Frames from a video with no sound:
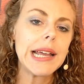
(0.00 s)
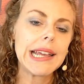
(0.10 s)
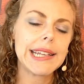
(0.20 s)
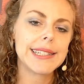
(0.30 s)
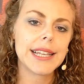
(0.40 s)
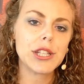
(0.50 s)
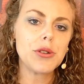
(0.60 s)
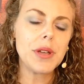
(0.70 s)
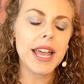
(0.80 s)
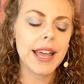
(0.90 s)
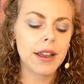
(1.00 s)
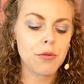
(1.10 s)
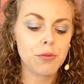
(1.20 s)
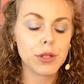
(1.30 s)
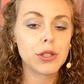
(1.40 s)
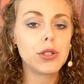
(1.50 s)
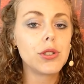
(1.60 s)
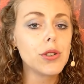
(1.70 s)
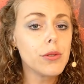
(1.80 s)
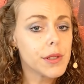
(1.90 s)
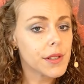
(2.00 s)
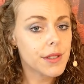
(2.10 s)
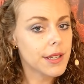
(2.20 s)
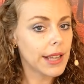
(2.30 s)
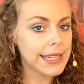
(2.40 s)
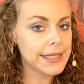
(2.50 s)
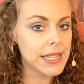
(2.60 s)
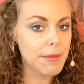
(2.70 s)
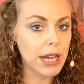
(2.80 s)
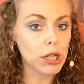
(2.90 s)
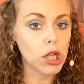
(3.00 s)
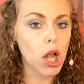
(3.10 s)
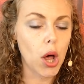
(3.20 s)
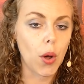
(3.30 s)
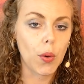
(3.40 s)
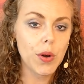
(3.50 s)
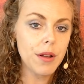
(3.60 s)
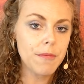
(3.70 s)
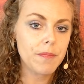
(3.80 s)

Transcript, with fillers: is that you can reduce the glycemic load,